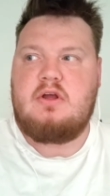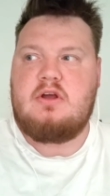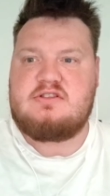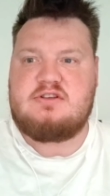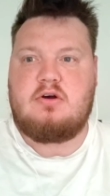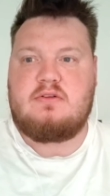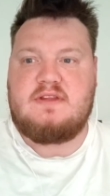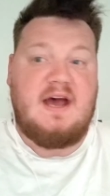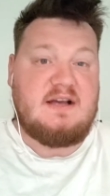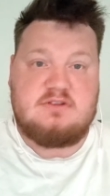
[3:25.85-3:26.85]
a side
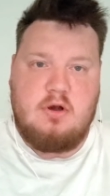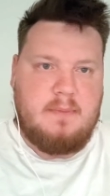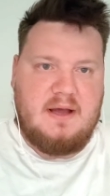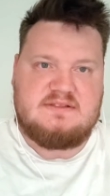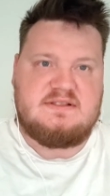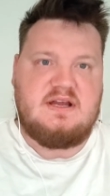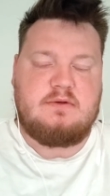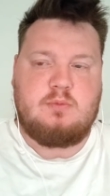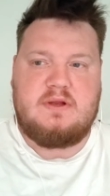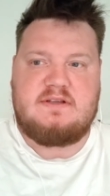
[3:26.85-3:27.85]
that has got pace down
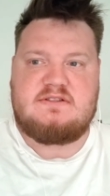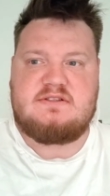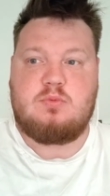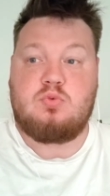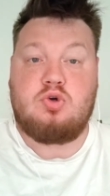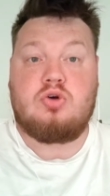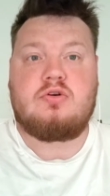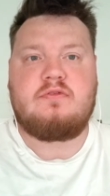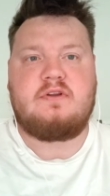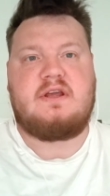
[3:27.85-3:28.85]
the wings that will
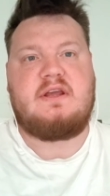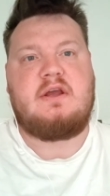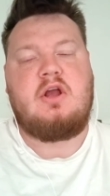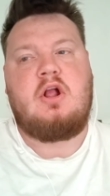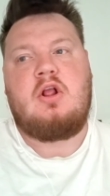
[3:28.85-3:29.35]
look for the